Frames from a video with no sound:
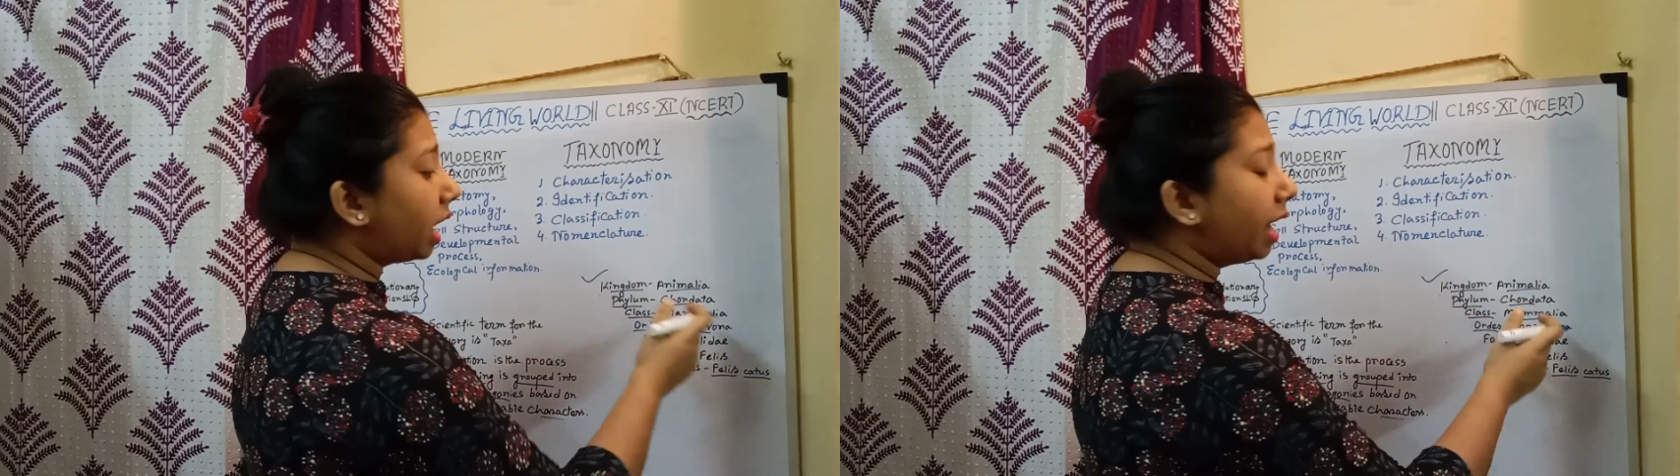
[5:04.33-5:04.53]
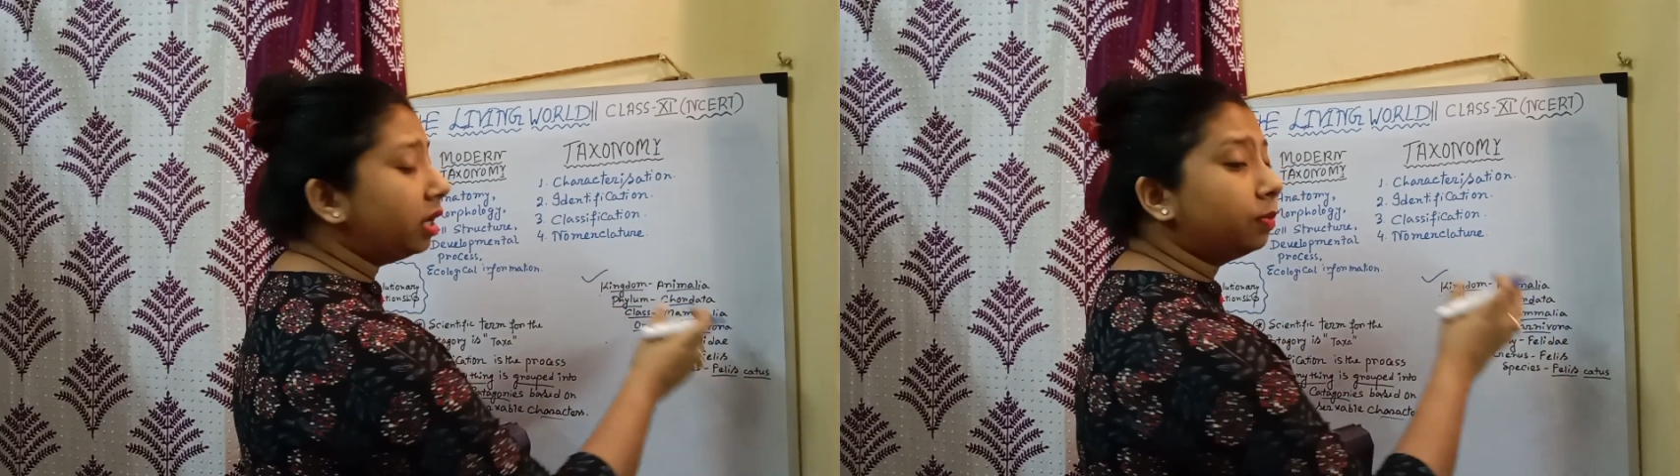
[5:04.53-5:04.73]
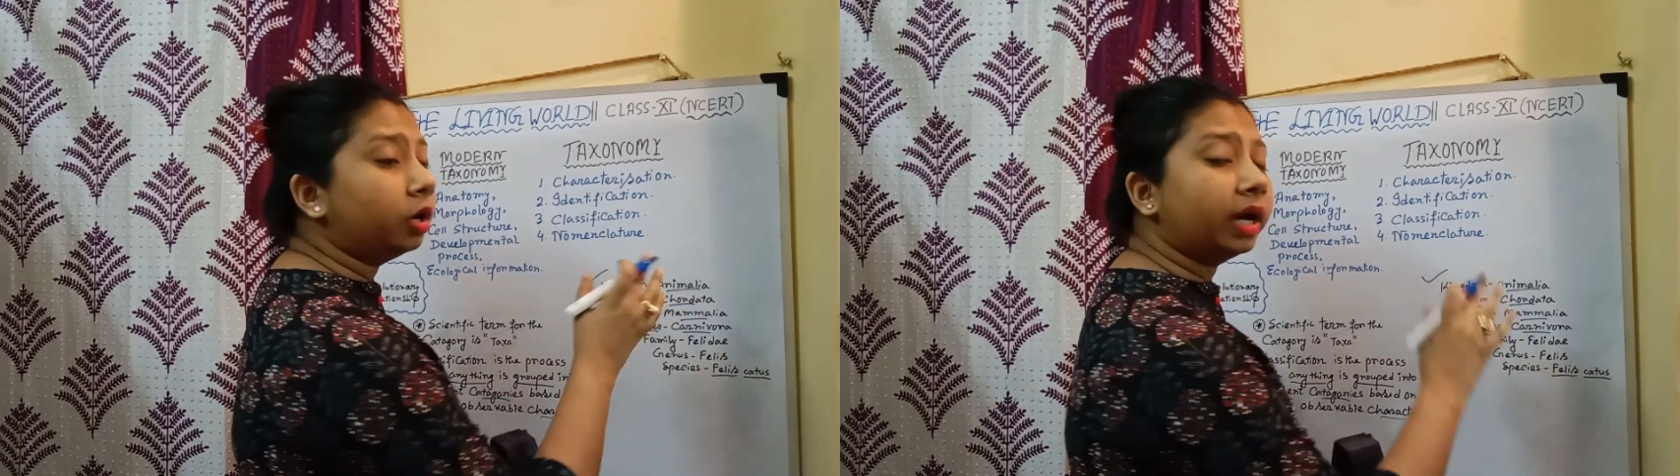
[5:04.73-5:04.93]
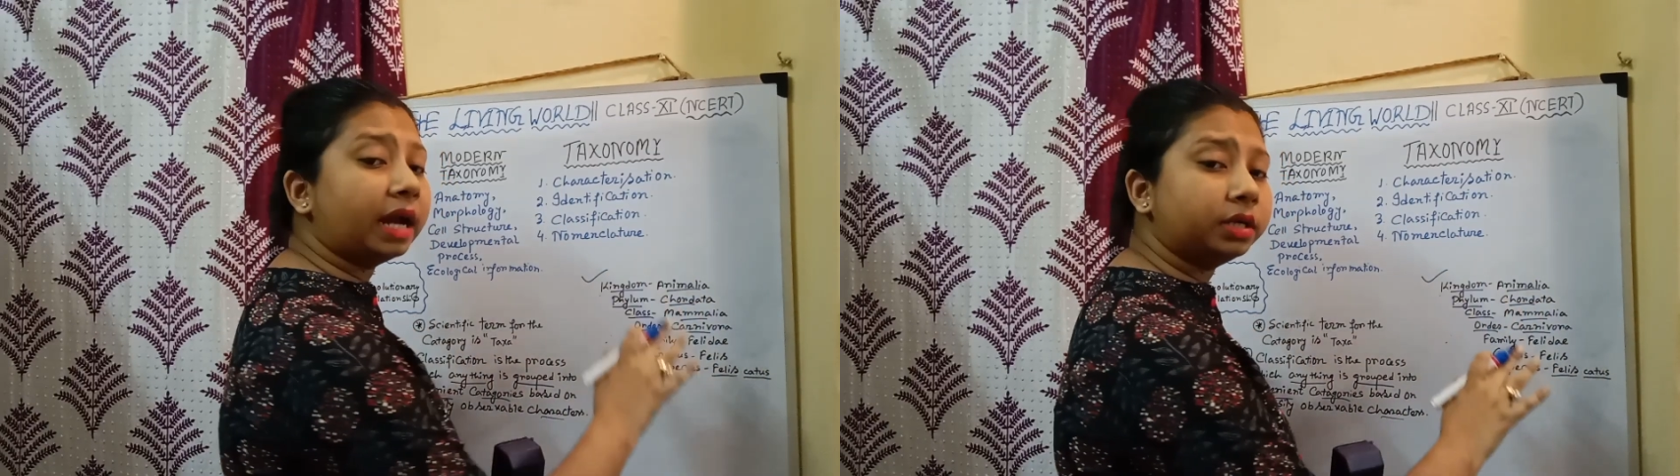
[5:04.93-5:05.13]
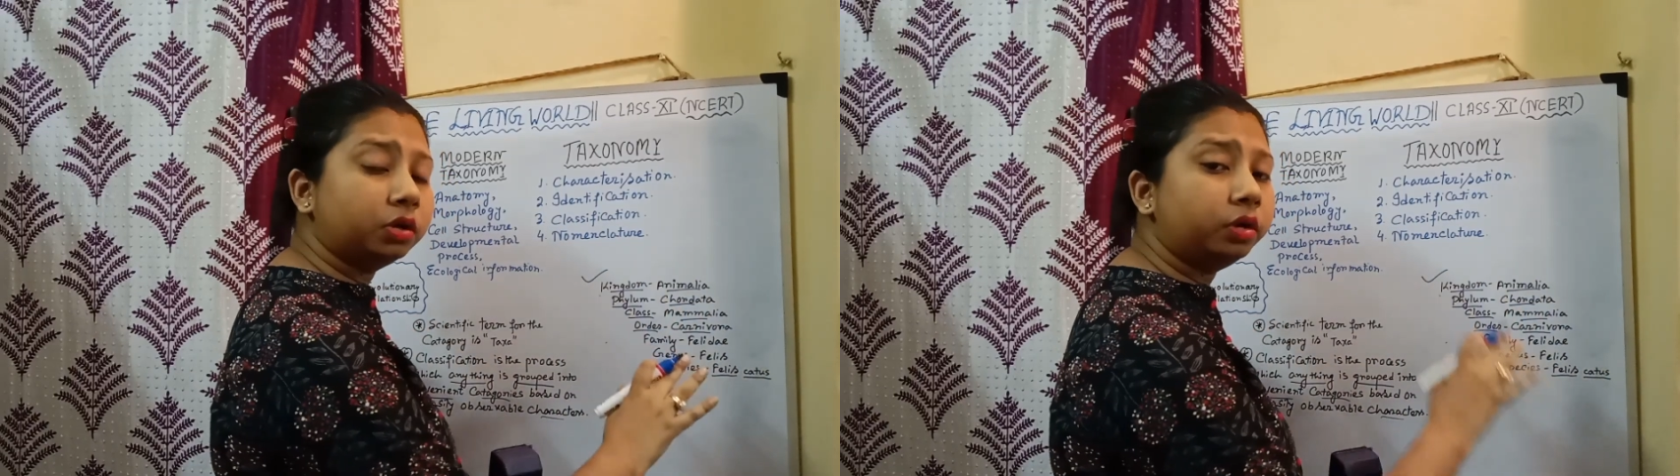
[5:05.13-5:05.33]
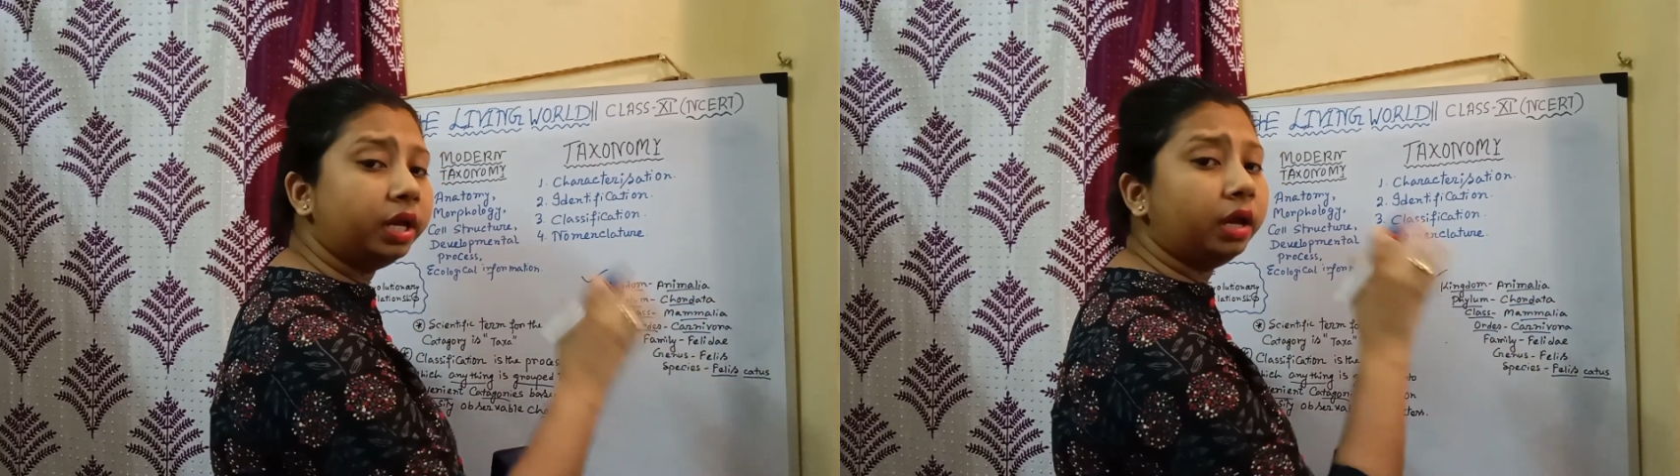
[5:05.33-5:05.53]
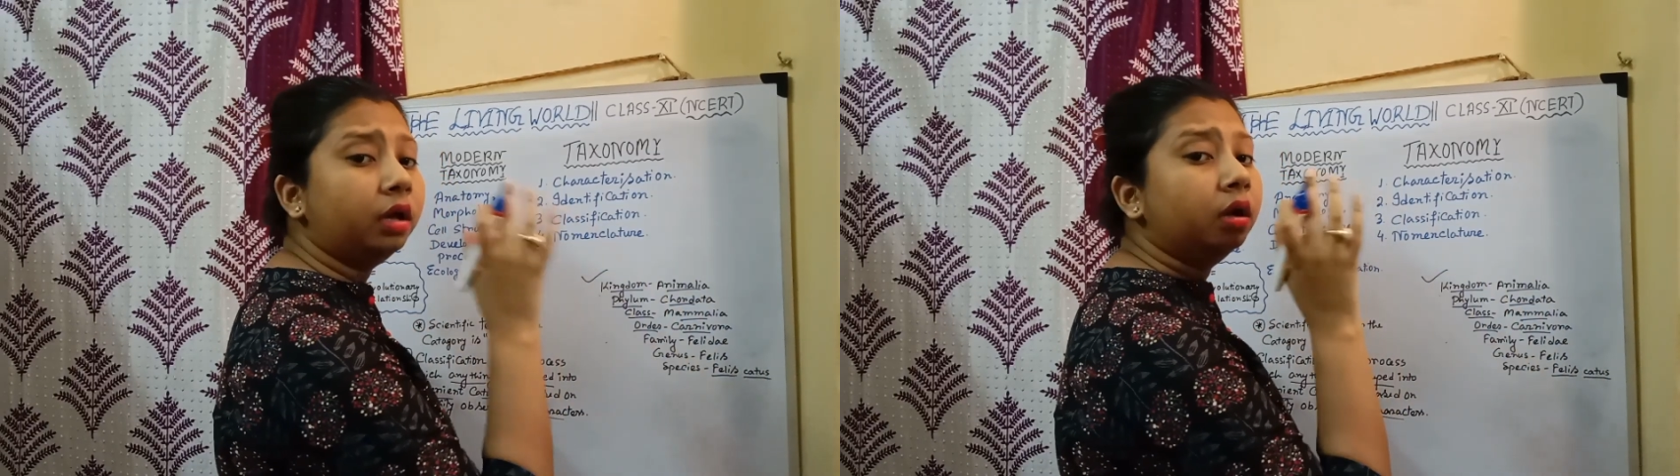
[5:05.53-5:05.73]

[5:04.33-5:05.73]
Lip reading: Carnivora category